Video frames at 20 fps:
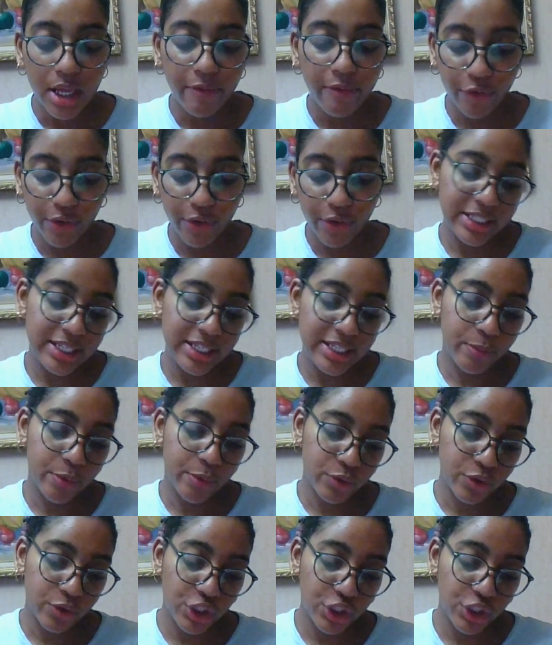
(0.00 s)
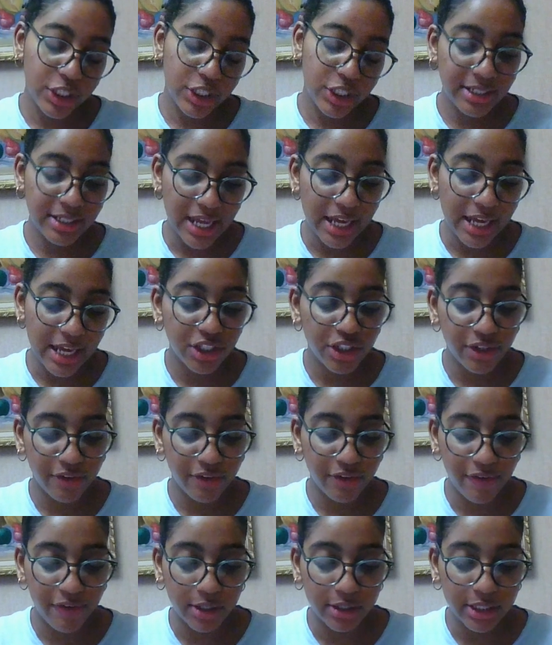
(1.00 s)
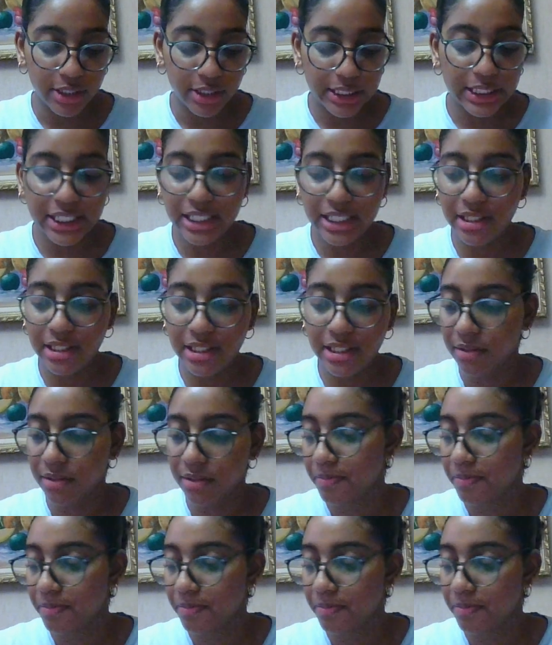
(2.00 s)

For example, she said she felt dizzy.